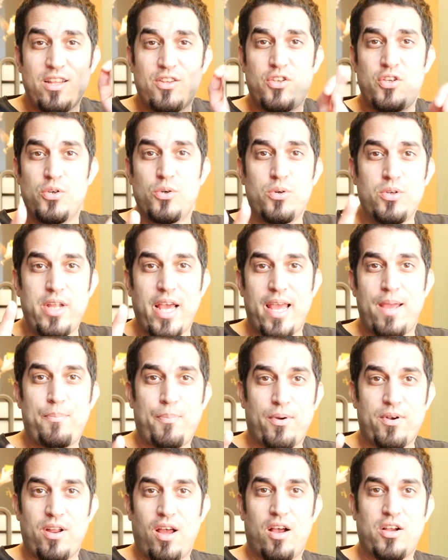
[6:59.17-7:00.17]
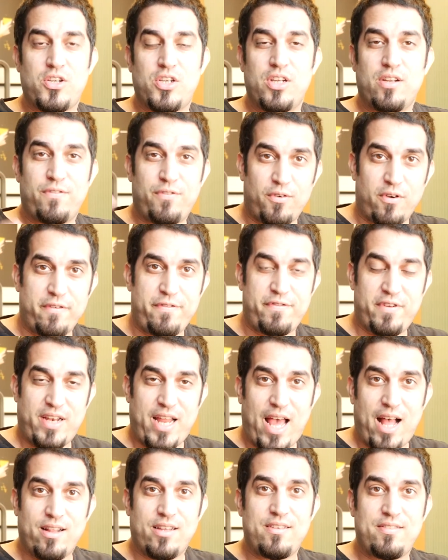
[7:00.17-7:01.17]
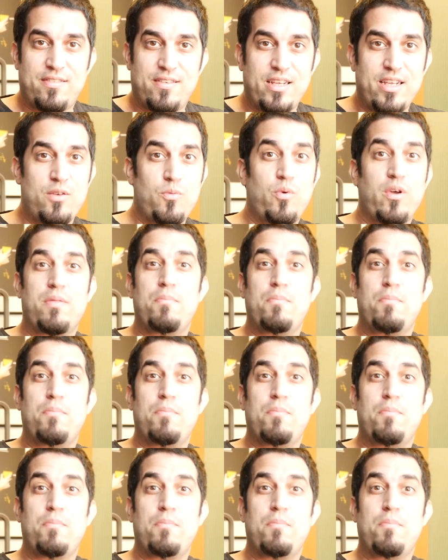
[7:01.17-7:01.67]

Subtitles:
2-day production for a finale scene with